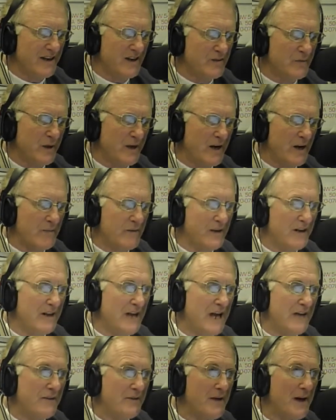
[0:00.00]
as we come to you
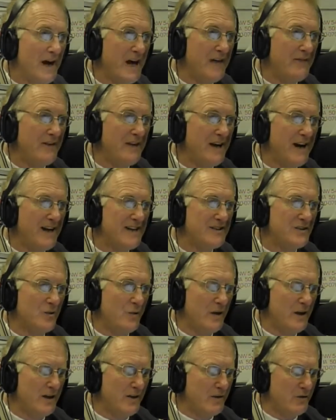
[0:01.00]
live from the Hy-Vee High
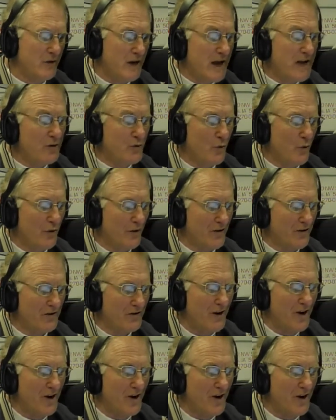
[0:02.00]
School headquarters,